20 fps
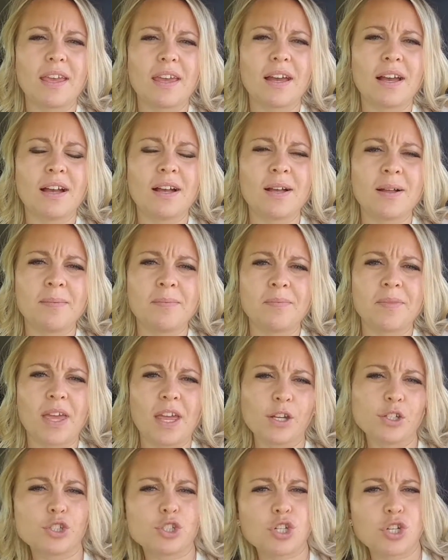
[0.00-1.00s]

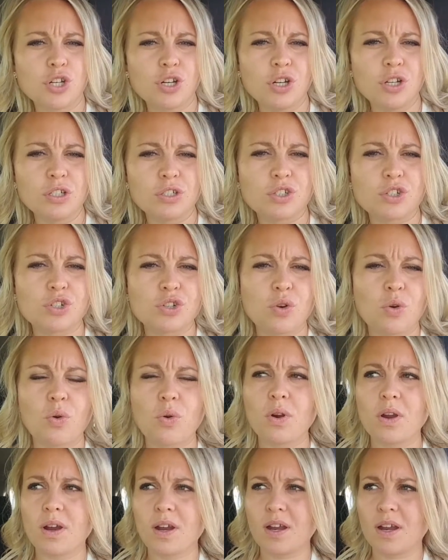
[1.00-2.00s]
at church
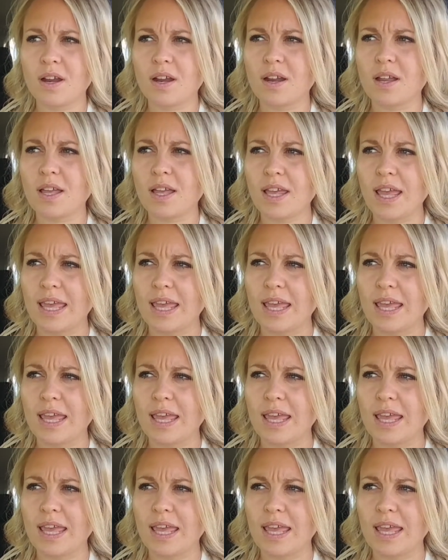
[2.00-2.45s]
or,